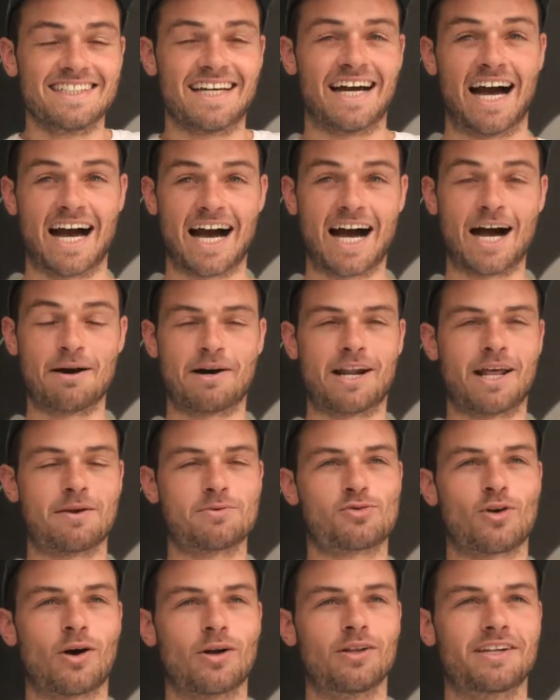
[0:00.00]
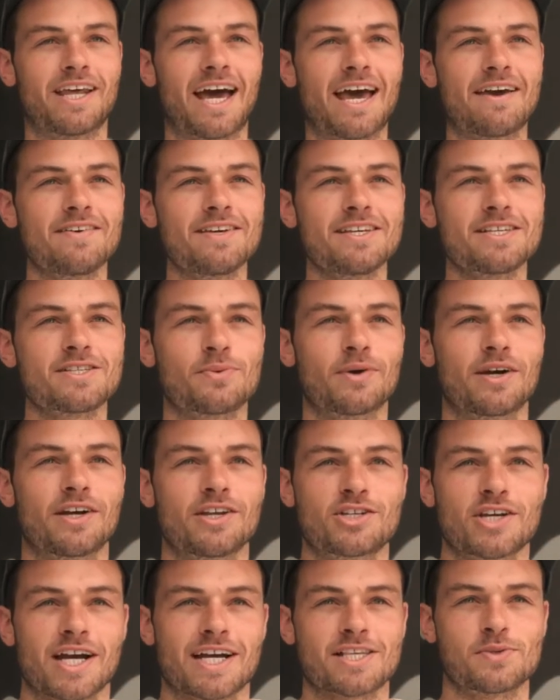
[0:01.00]
My name's Roland Davies. We're
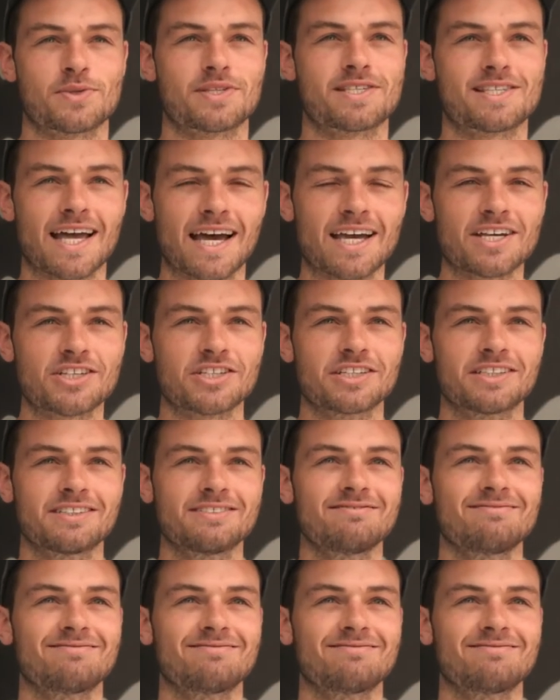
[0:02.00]
in Chatswood Station.